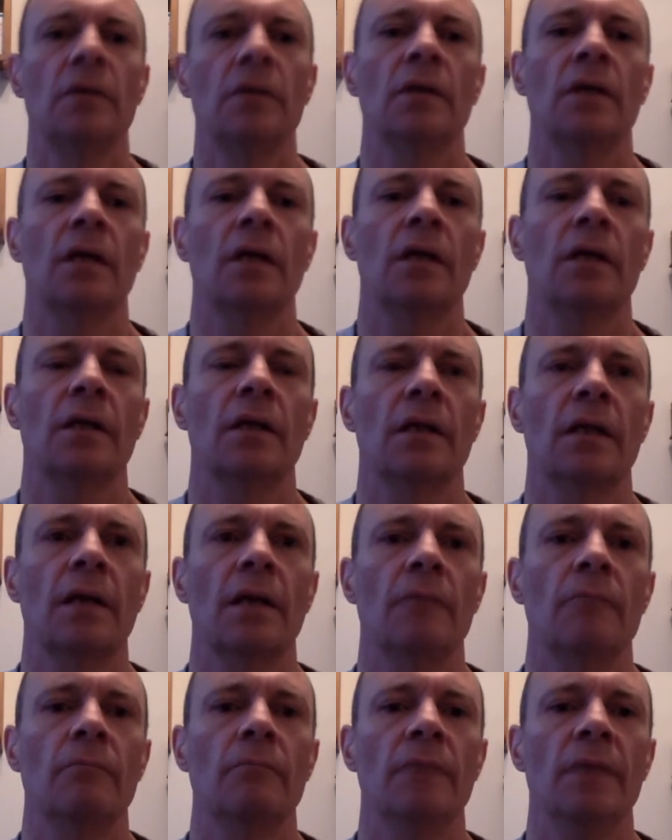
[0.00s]
Now,
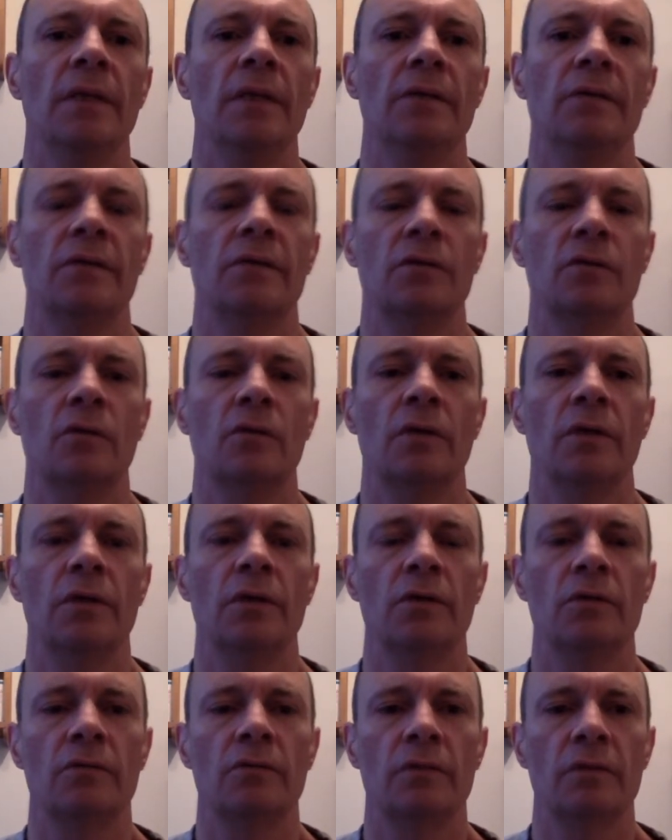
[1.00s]
that means it's quite
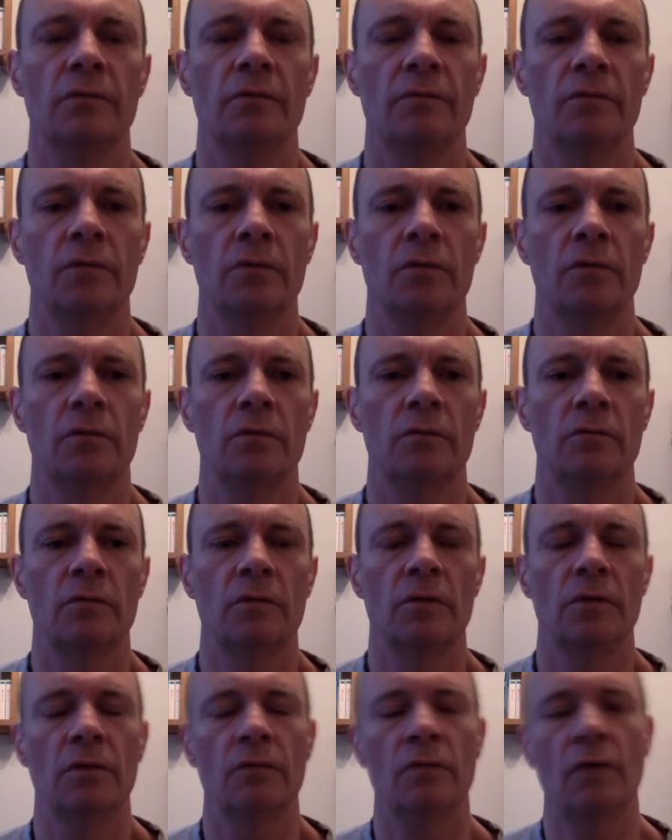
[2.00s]
useful if you
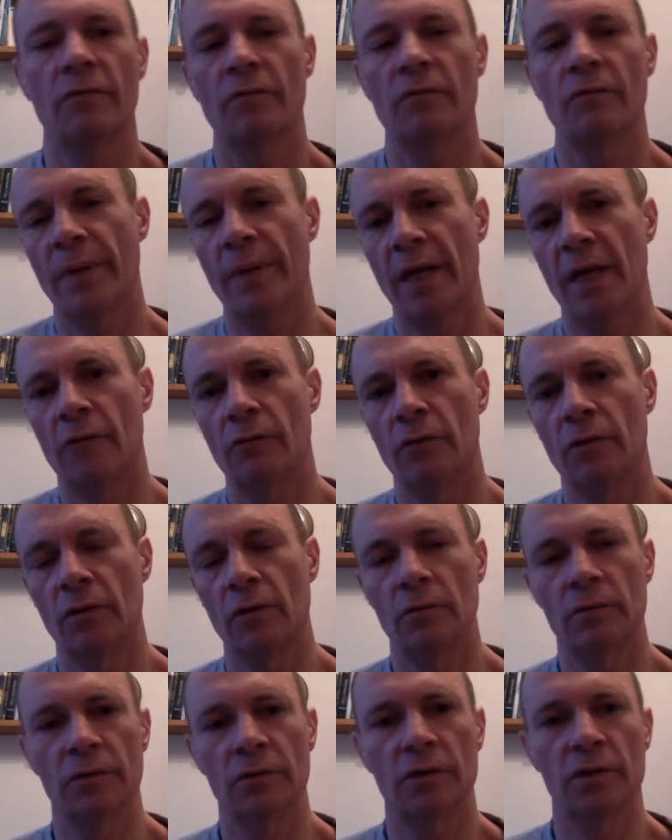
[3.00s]
have a parent
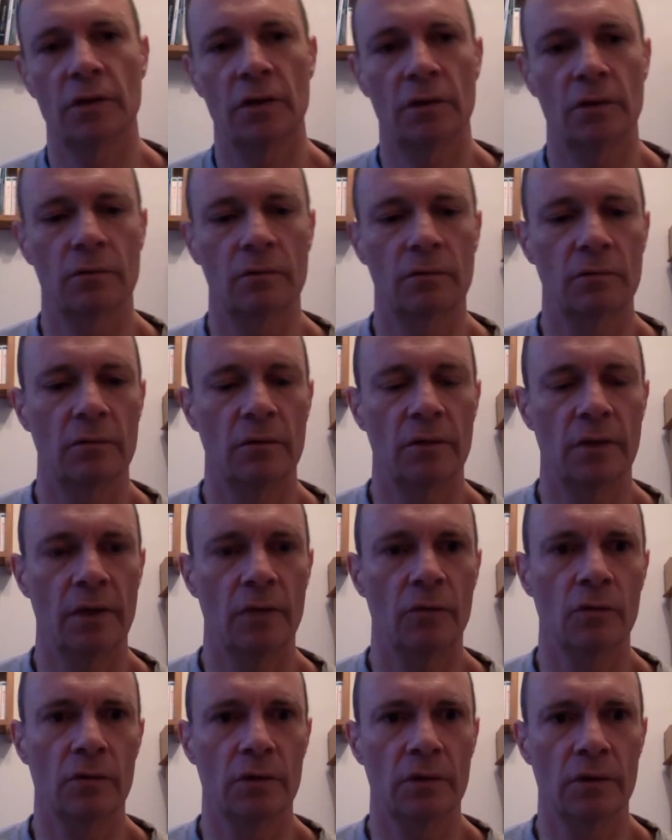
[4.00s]
who wants to
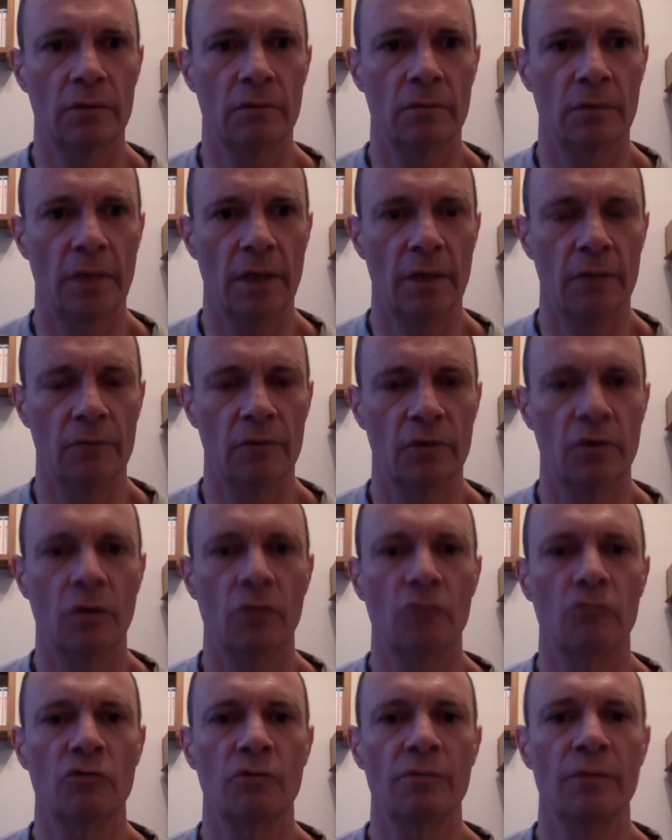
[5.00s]
or can help to
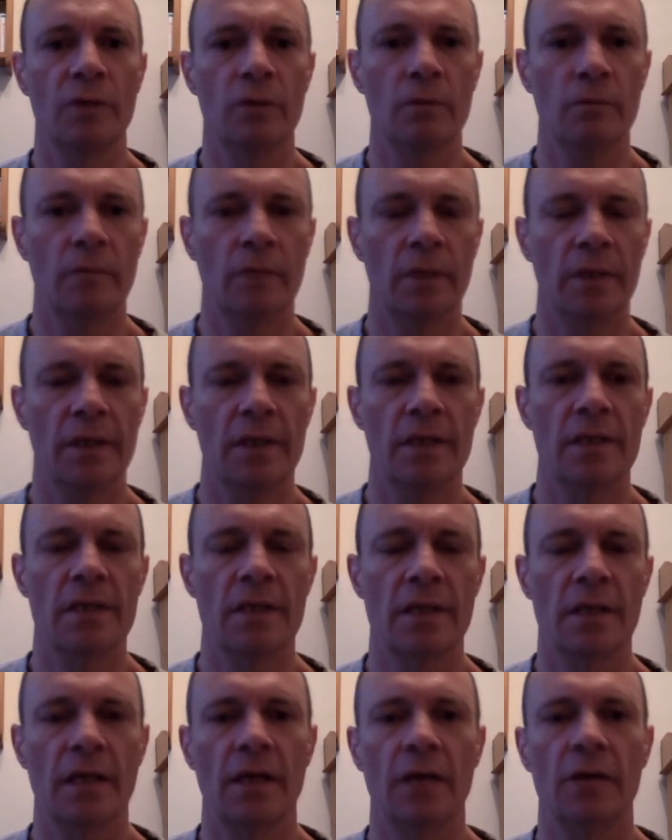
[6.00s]
contribute money
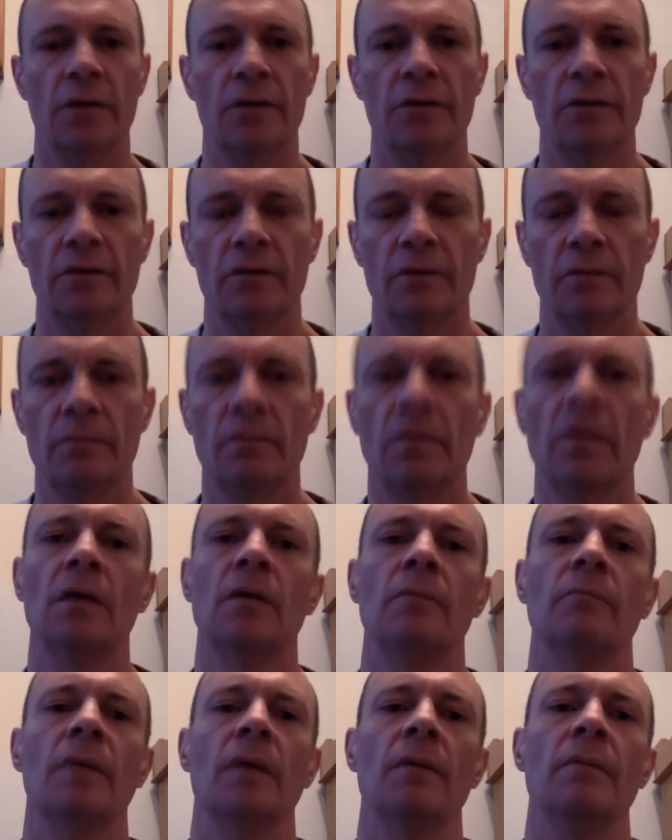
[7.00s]
into that ISA.
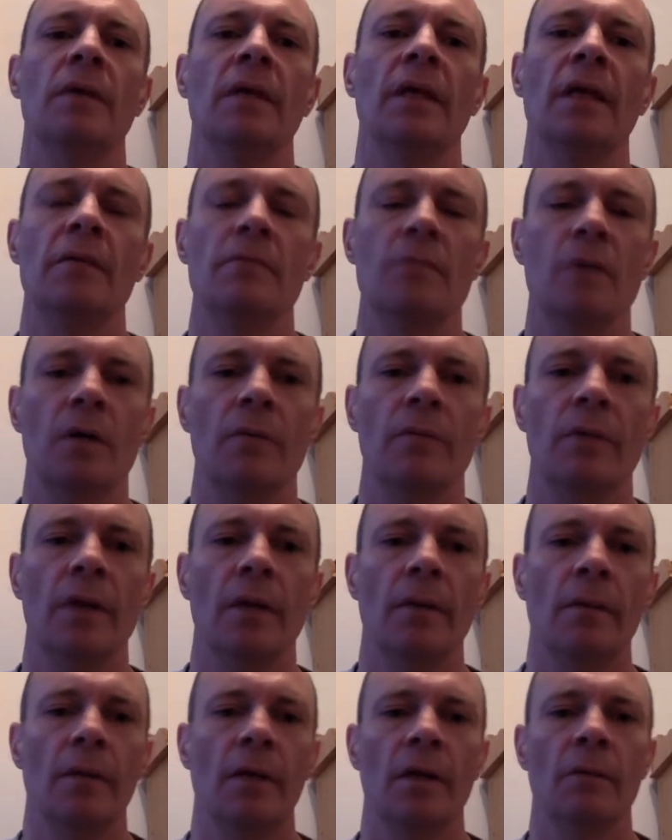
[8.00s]
Maybe they might be
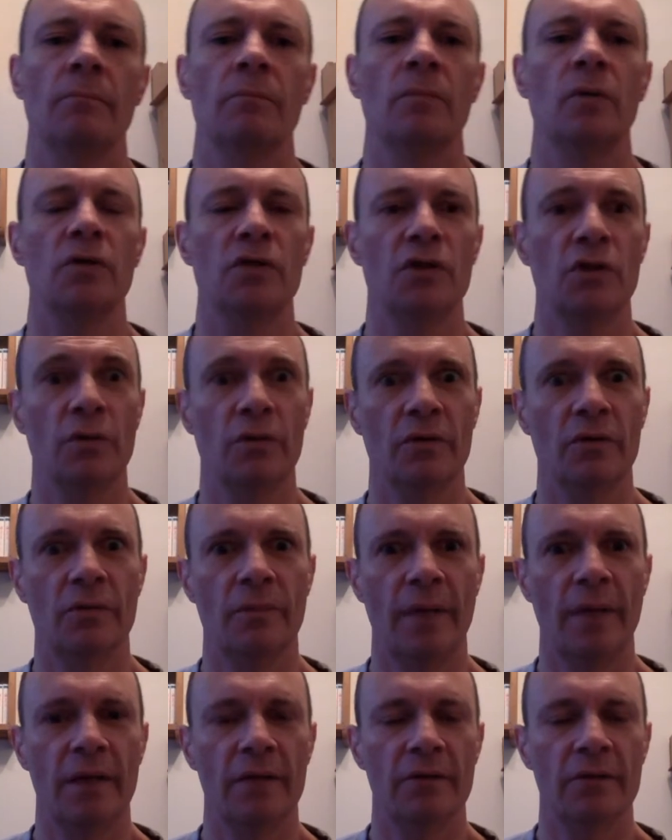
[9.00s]
able to put
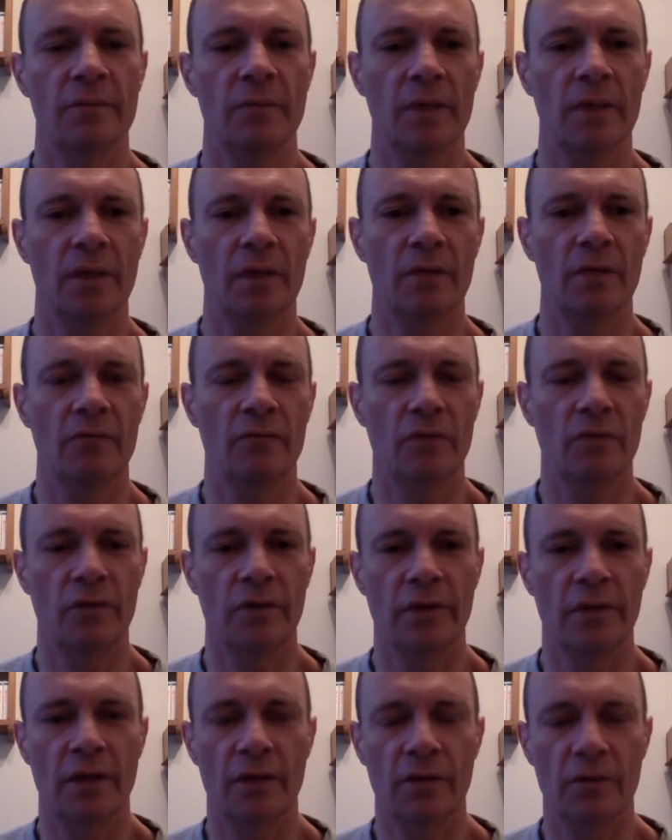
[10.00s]
£200 a month in for
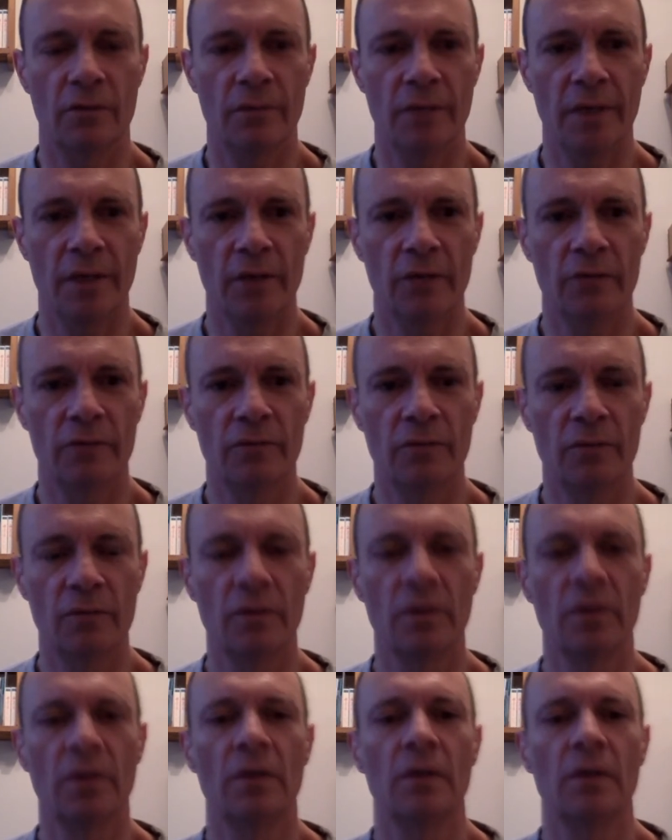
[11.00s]
you. That would be useful.